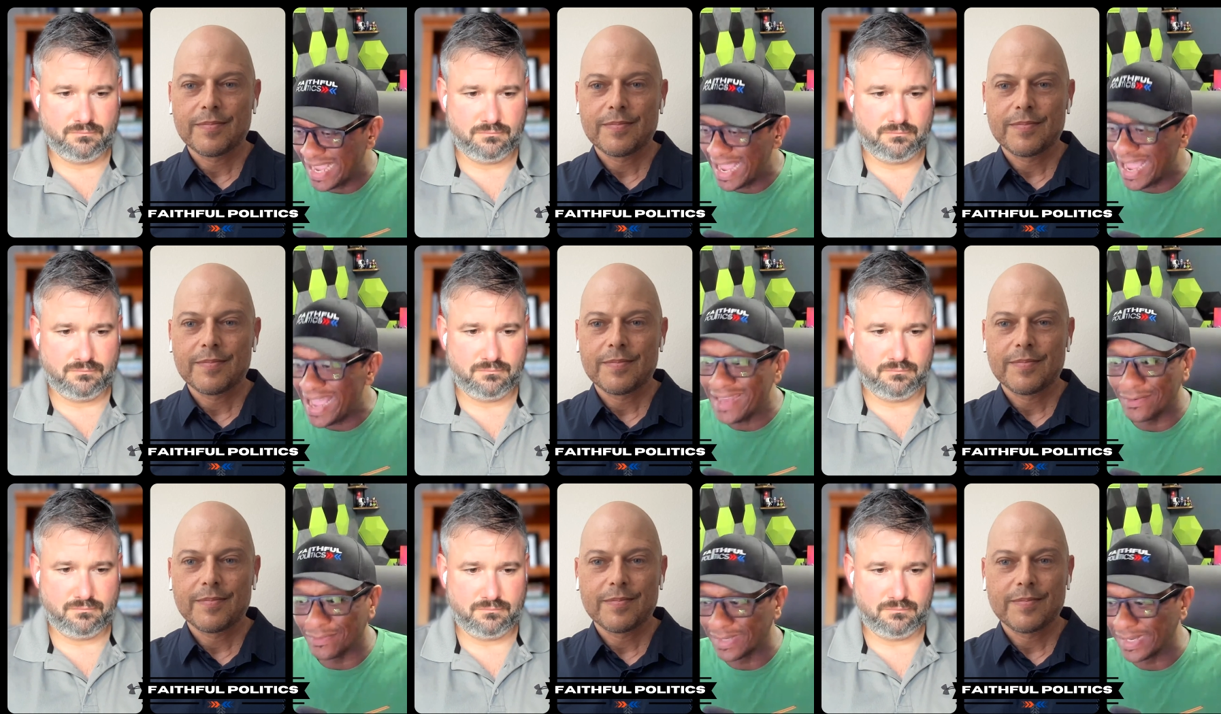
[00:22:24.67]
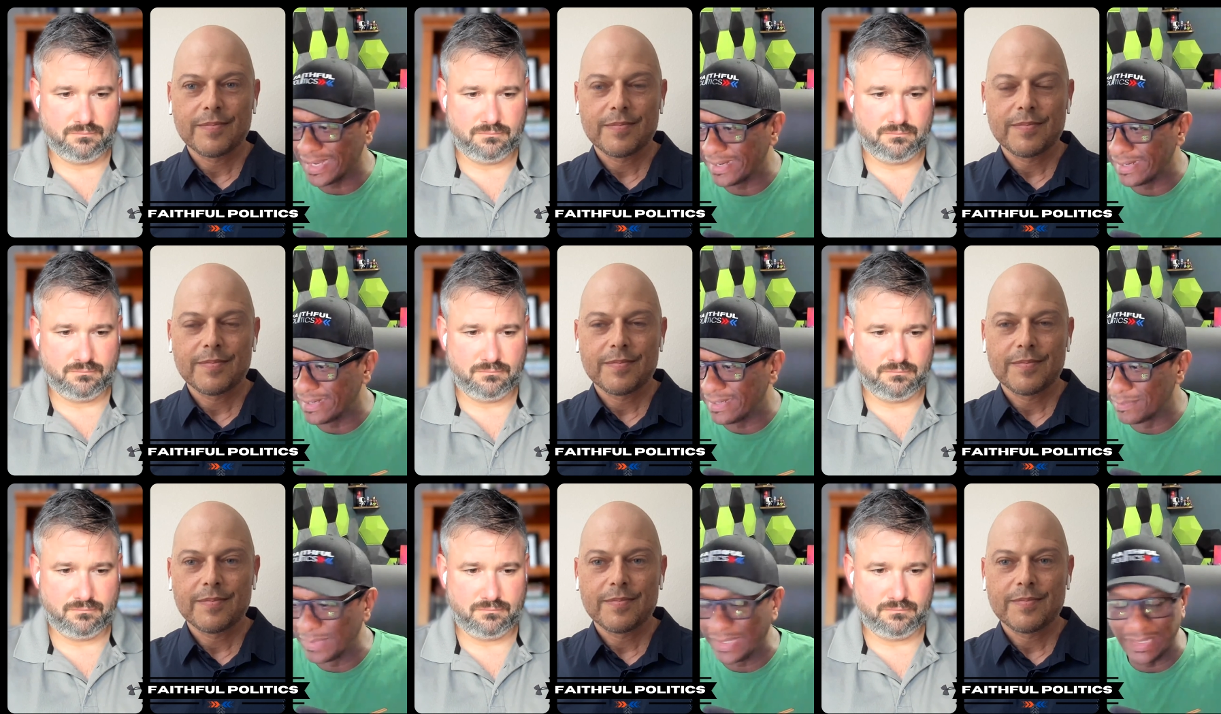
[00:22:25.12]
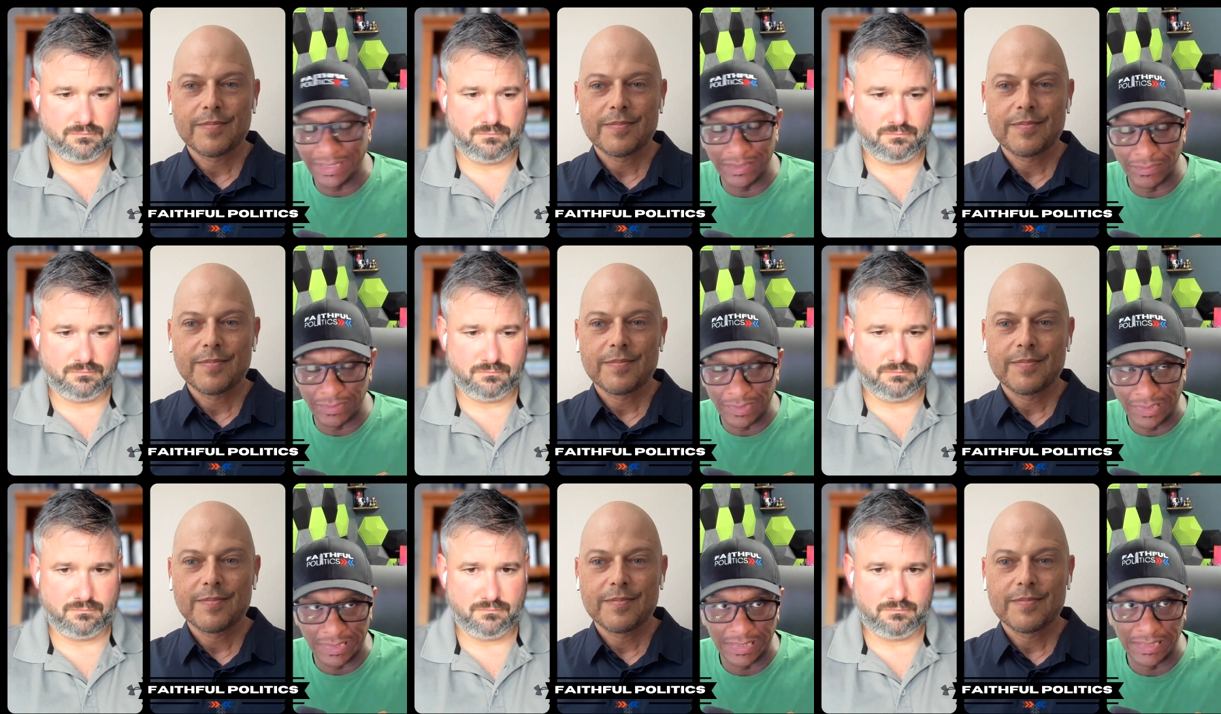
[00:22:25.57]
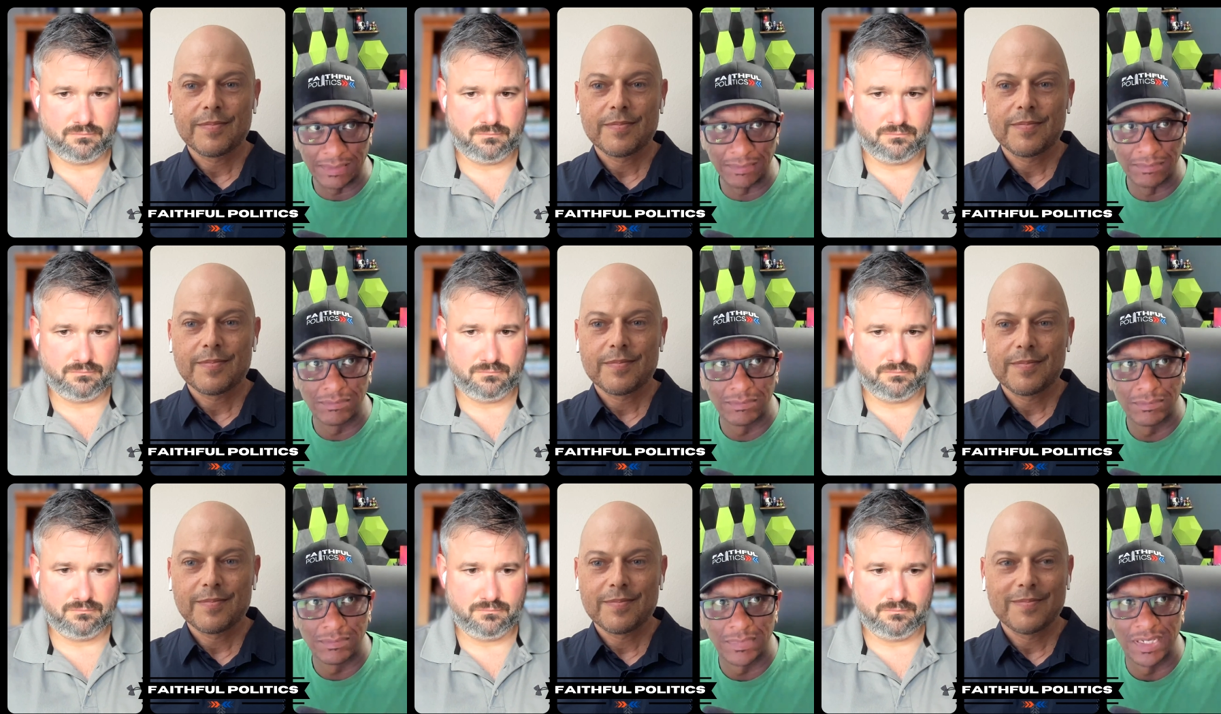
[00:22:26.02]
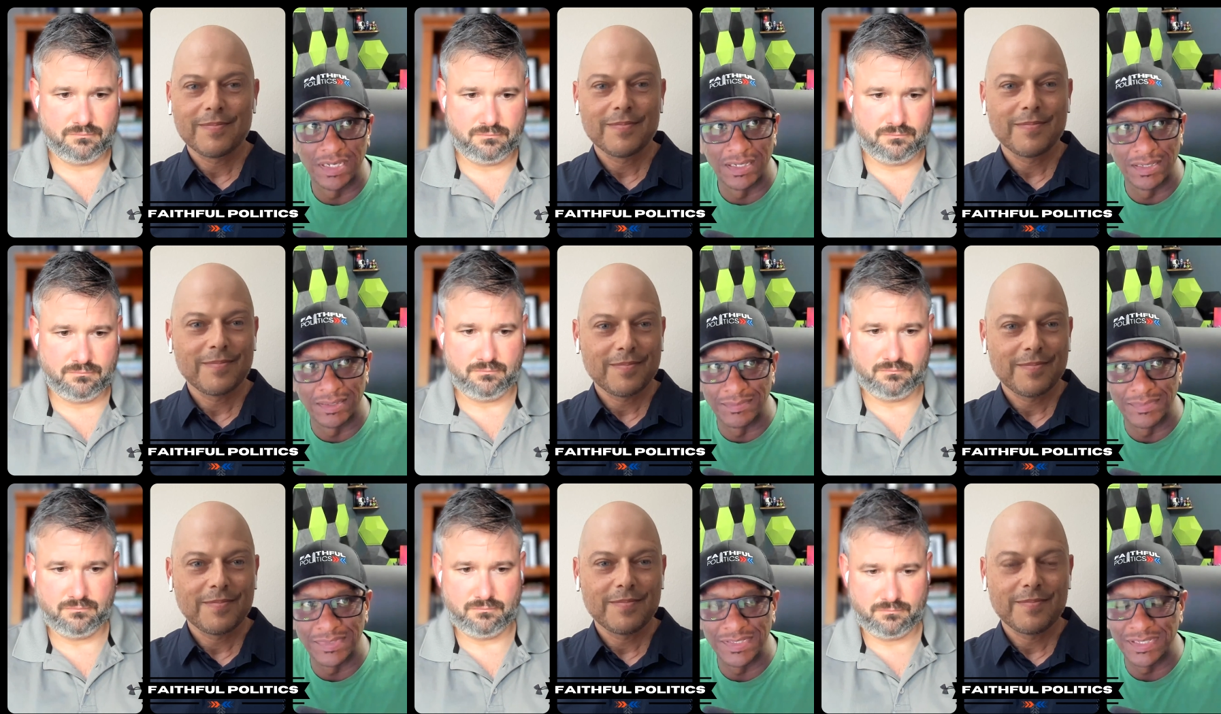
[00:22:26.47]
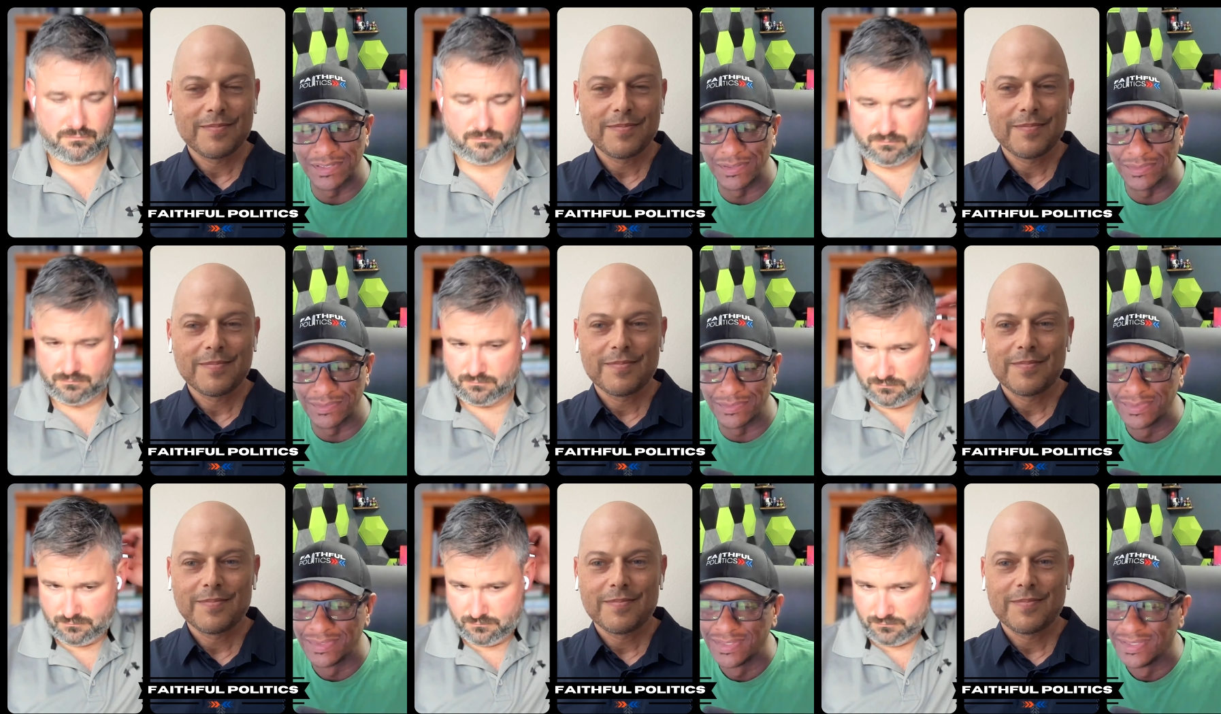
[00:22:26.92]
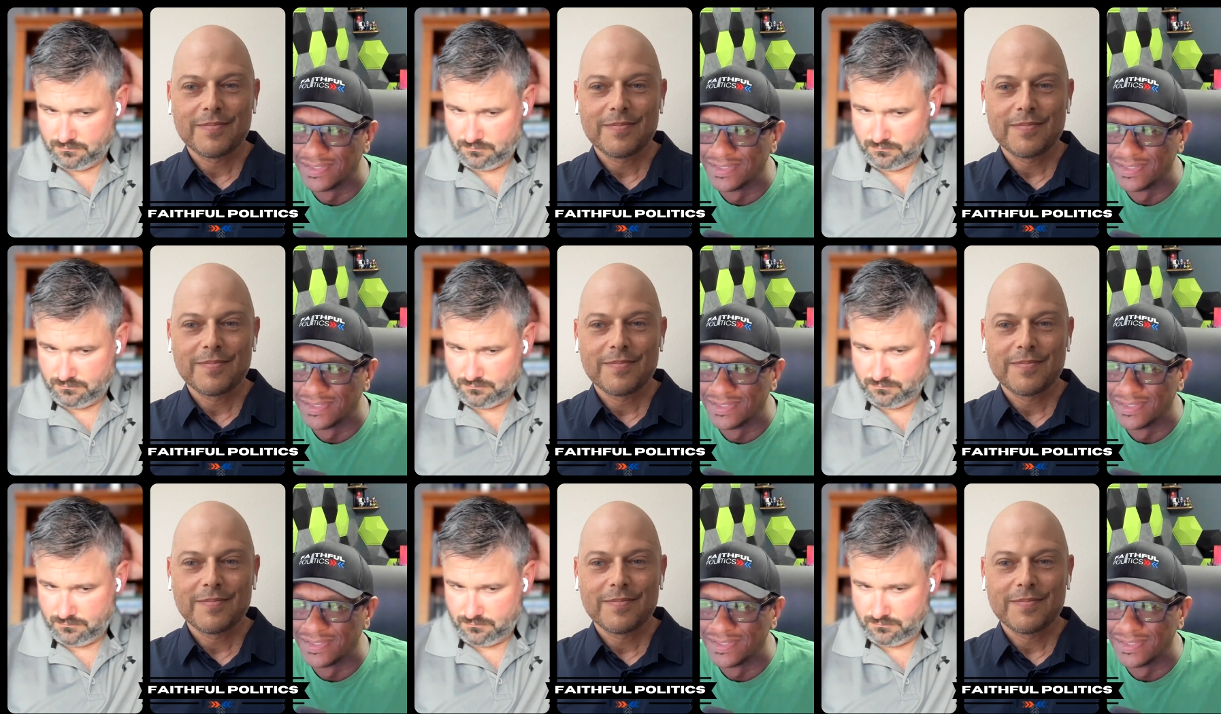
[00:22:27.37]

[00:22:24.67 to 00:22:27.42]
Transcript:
Speaker 1: I don't hate anybody really. Um, so